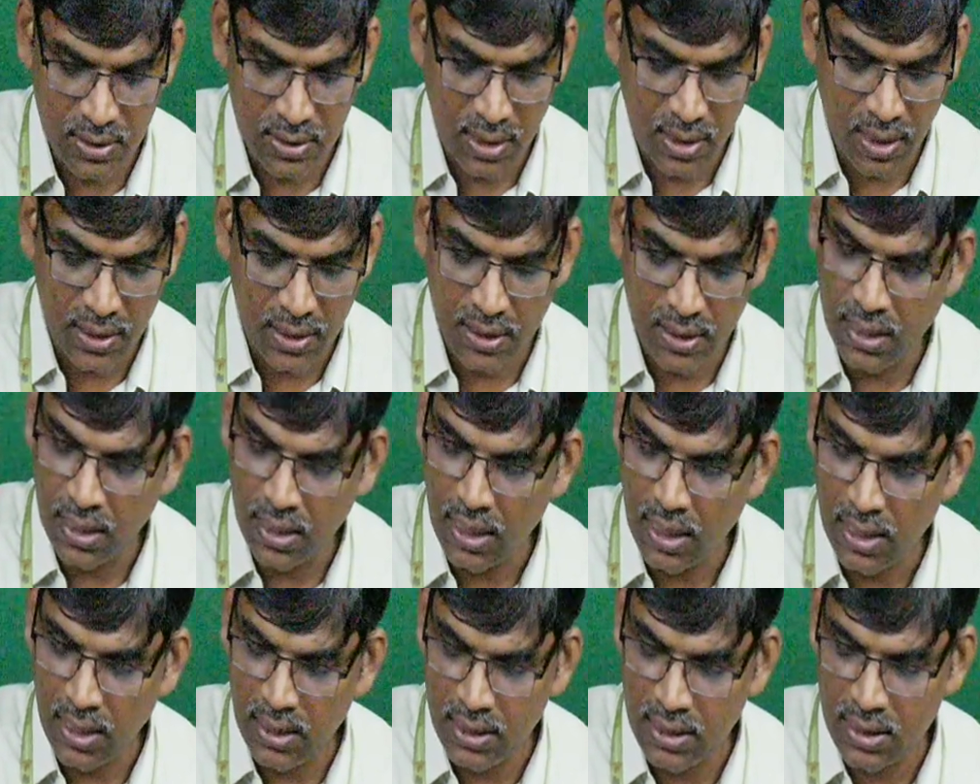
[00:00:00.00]
is the
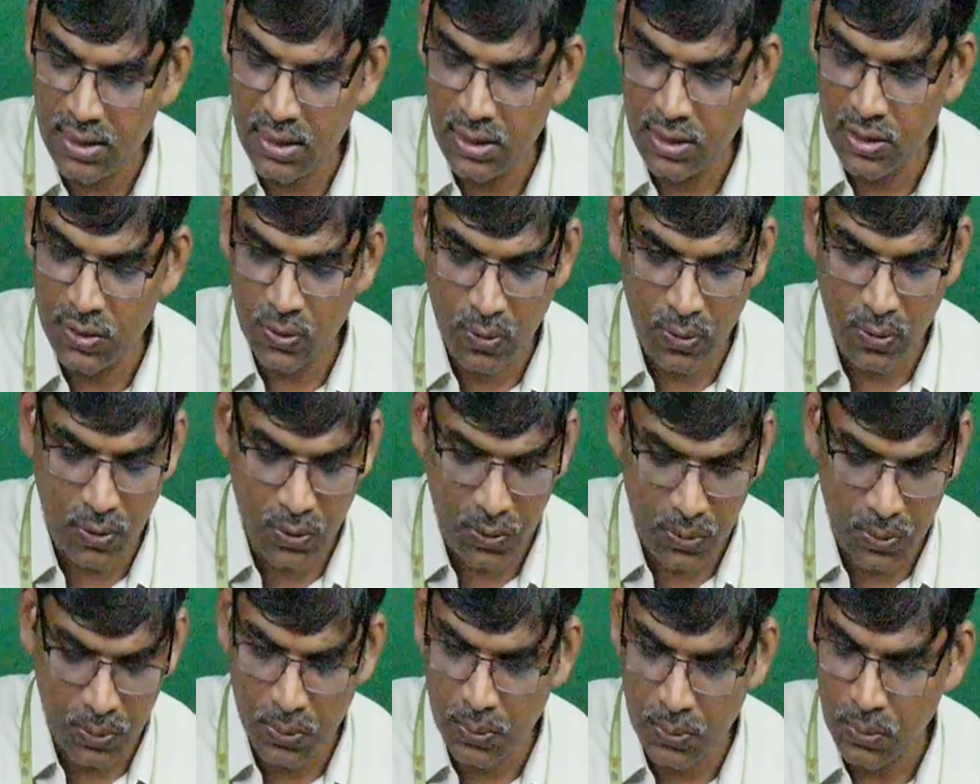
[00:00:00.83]
IS is equal
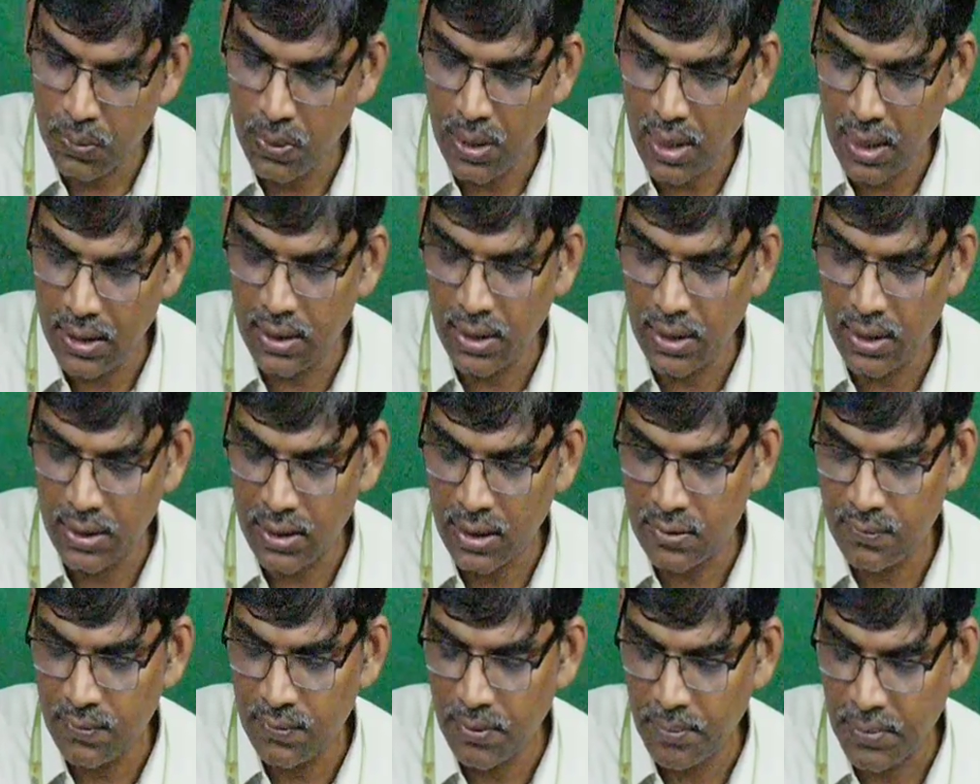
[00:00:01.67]
to IA,
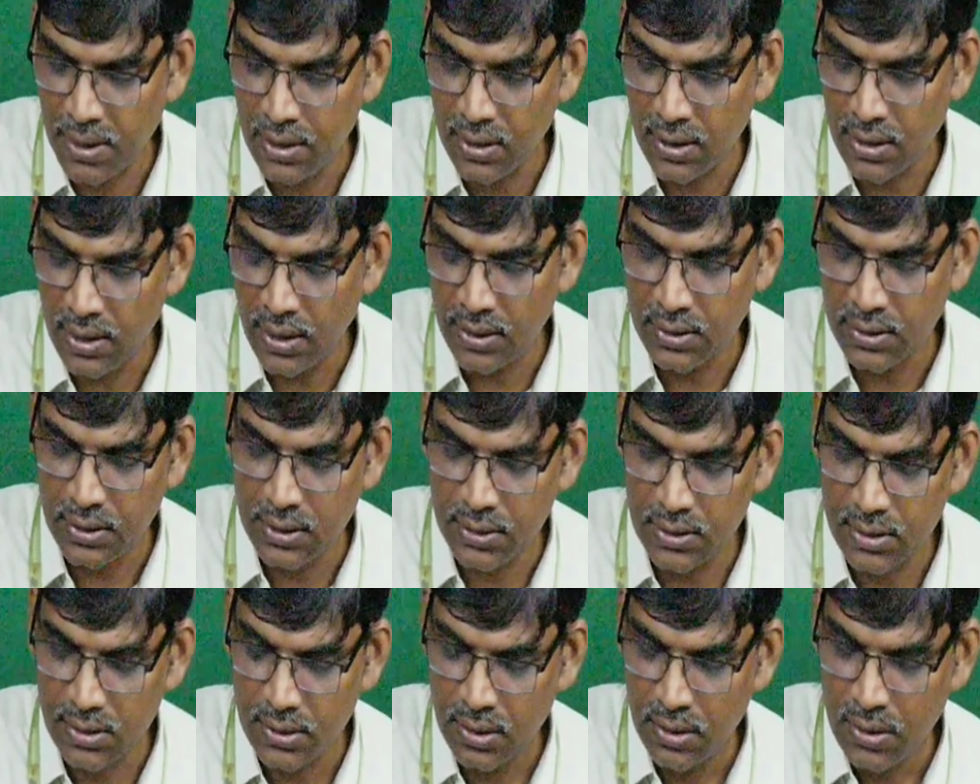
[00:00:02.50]
that's why I'm writing like
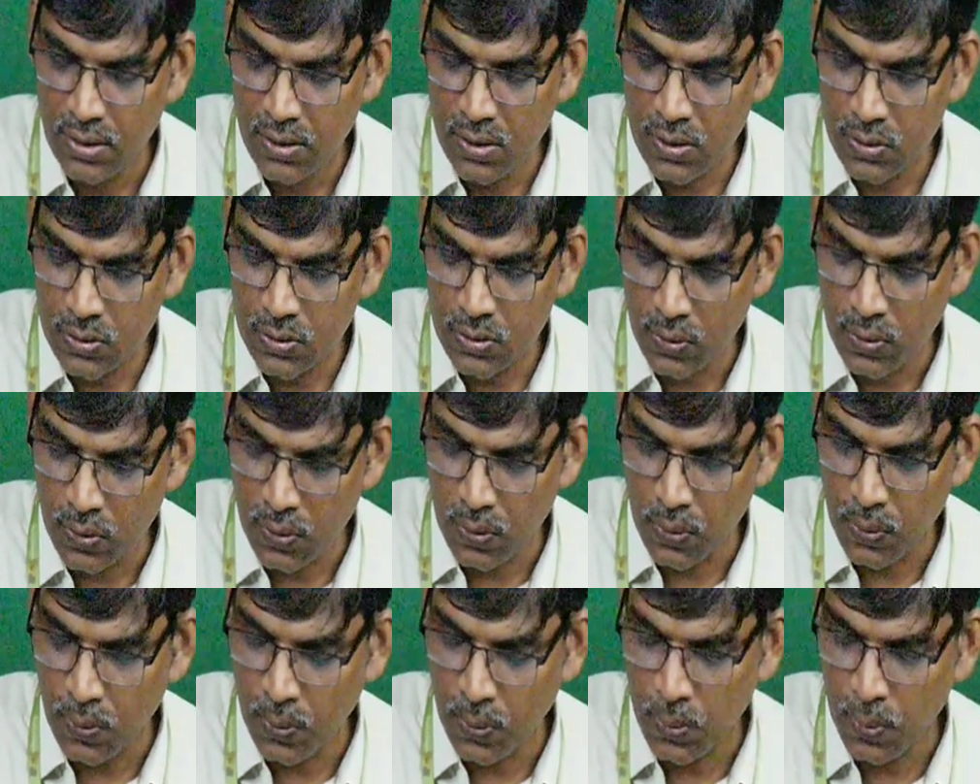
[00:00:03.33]
this.
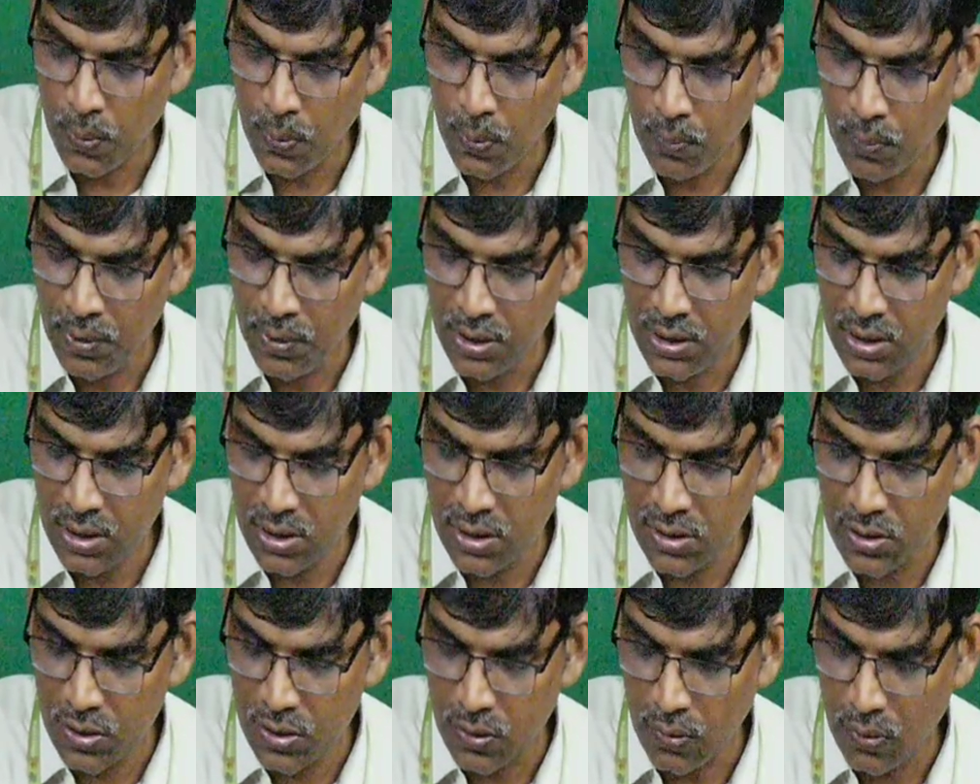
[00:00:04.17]
So VT
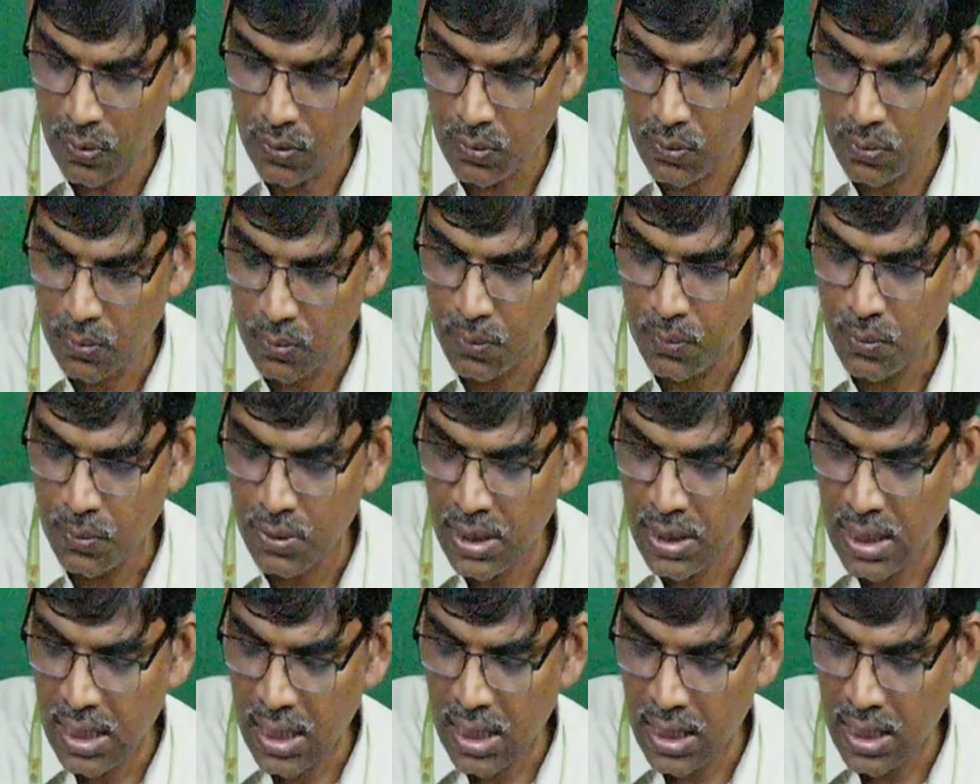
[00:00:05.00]
is equal to
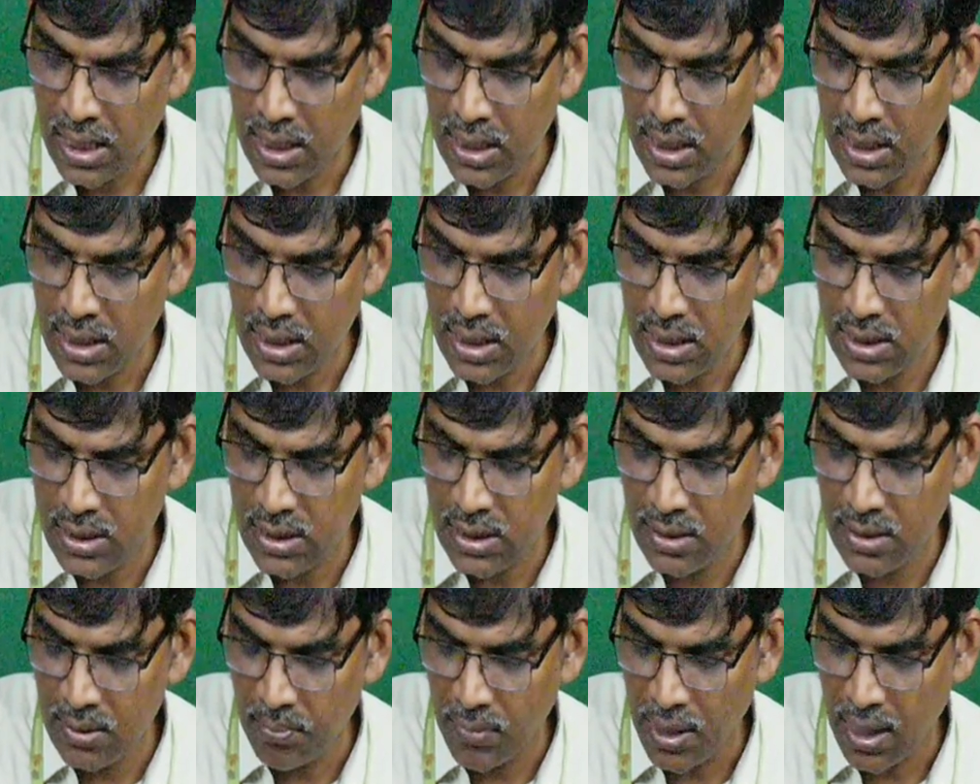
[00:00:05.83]

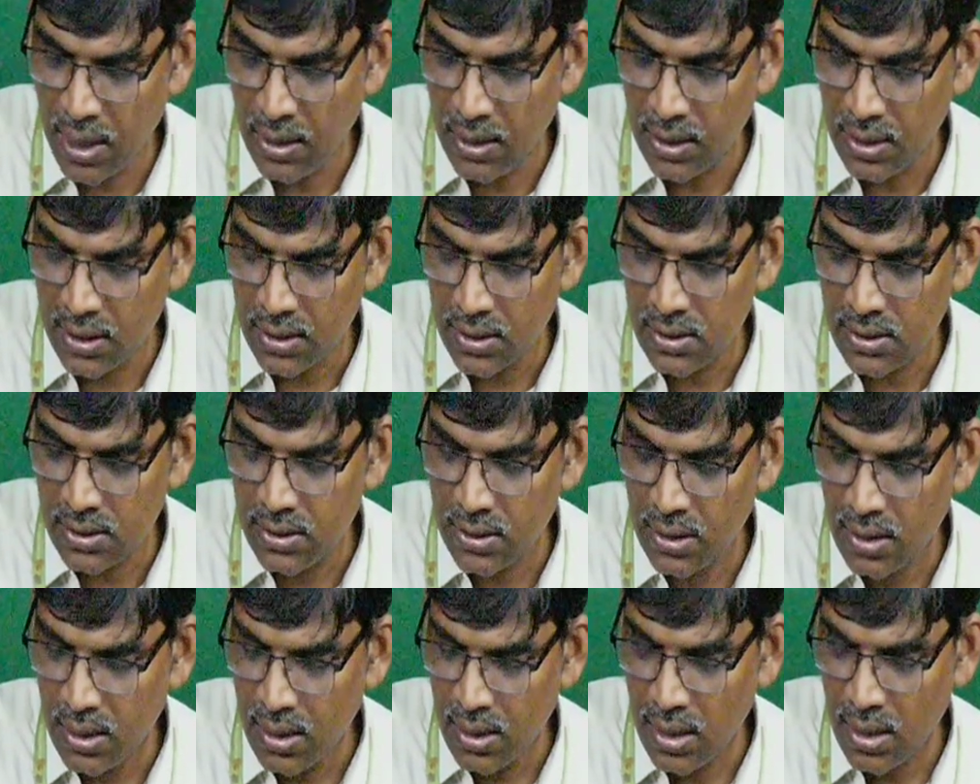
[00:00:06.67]
EG minus
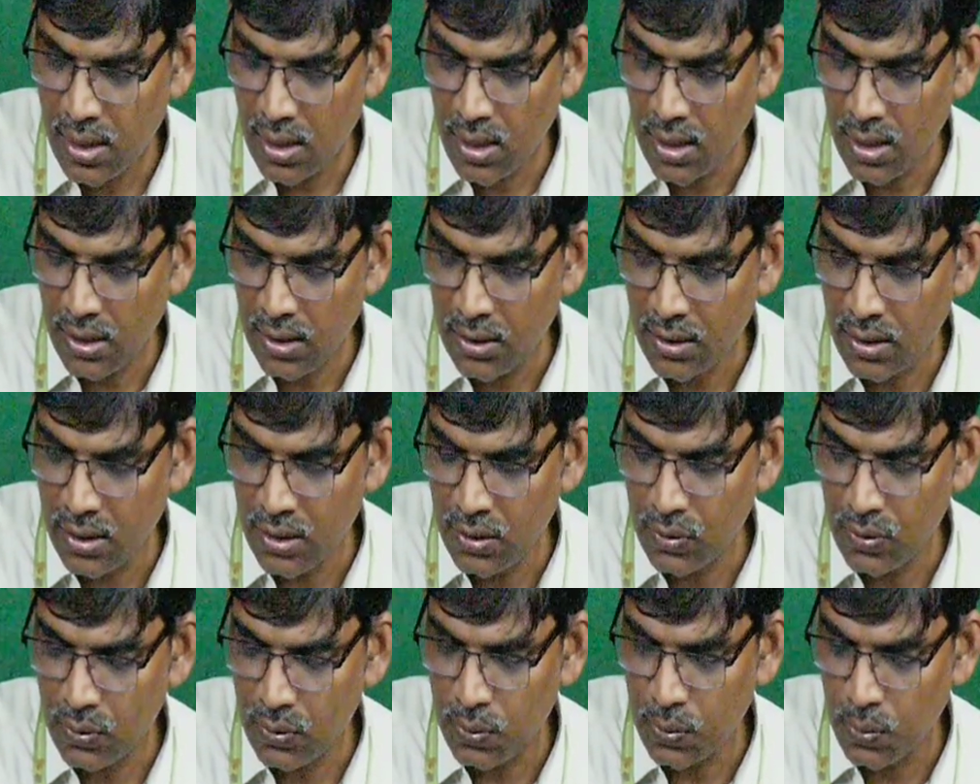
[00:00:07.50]
IA
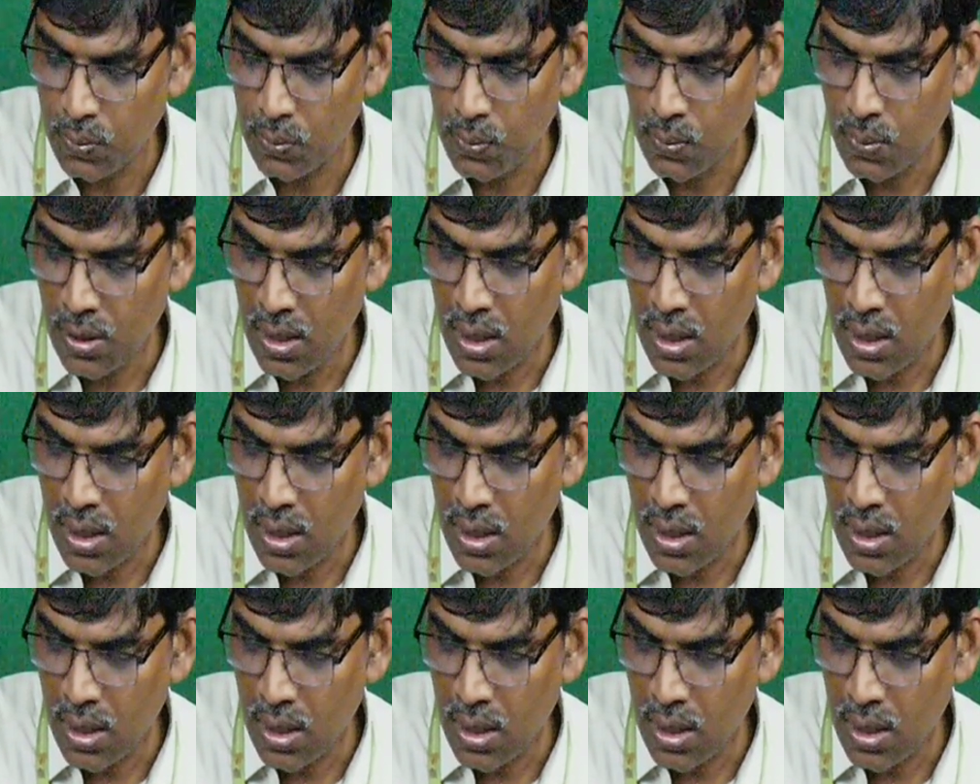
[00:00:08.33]
into